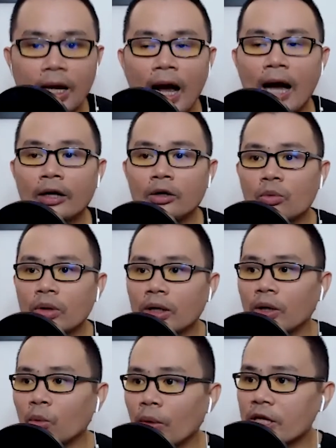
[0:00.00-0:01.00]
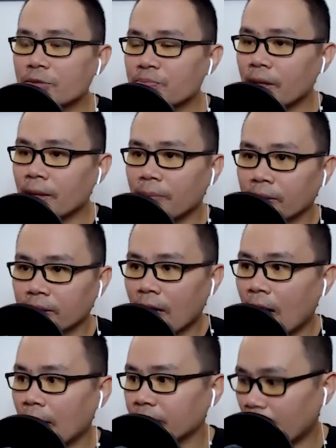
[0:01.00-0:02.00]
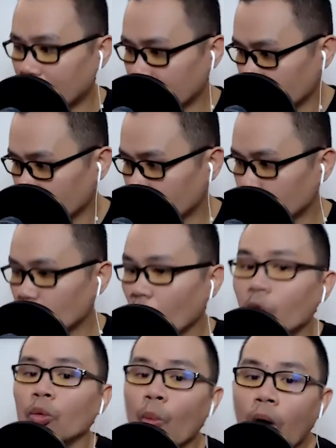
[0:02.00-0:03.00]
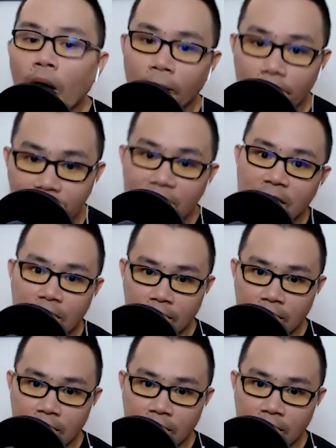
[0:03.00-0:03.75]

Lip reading: I don't want to waste people's time that don't want me.